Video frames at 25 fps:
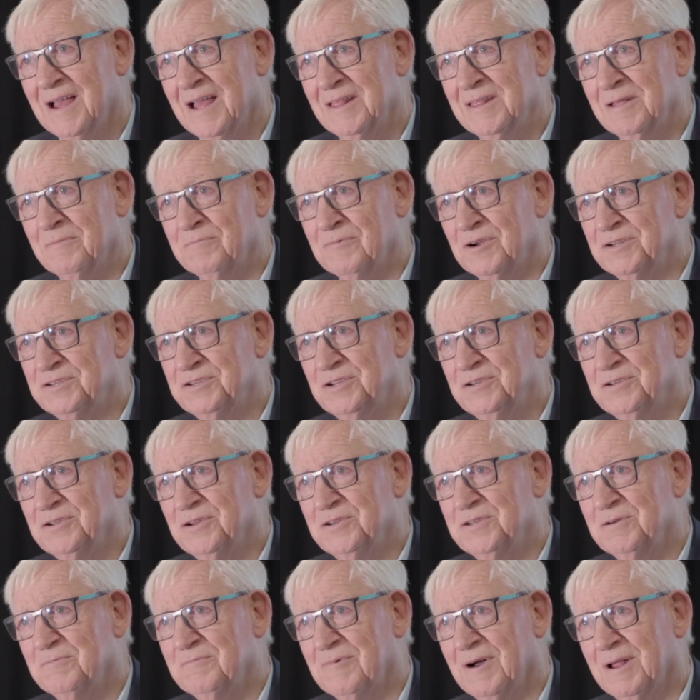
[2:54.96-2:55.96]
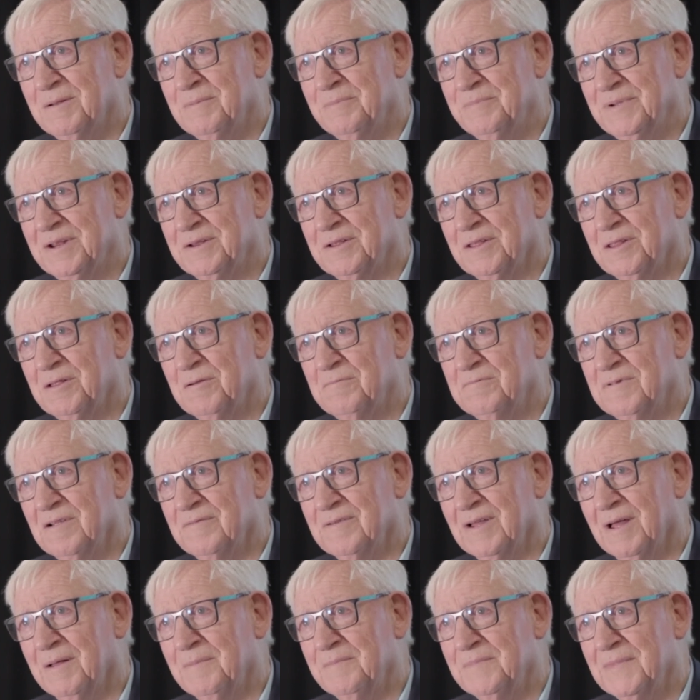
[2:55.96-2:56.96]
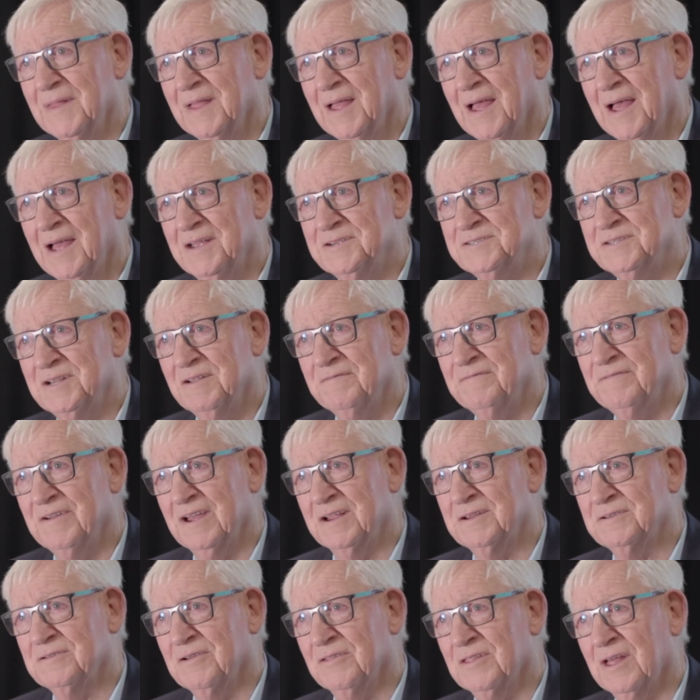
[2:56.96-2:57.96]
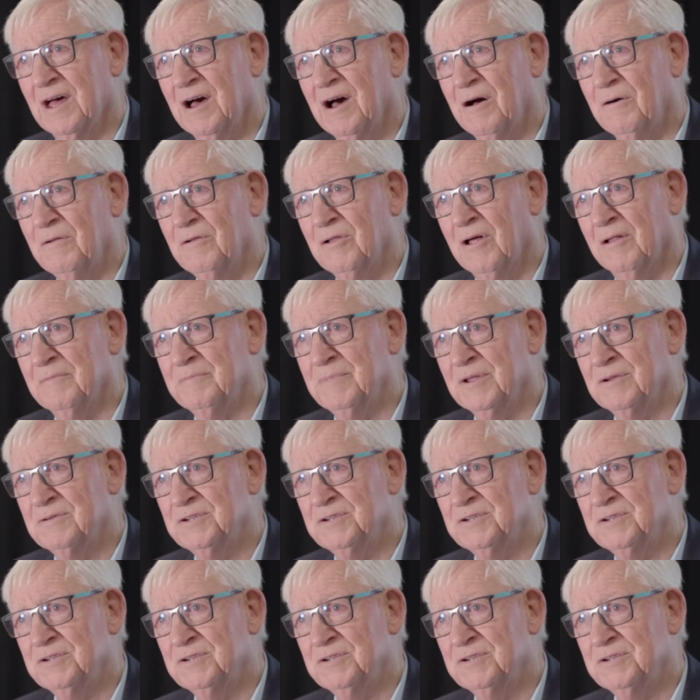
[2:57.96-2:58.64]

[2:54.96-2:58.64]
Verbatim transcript: And that what you do to one bit of the river has an effect on the whole lot,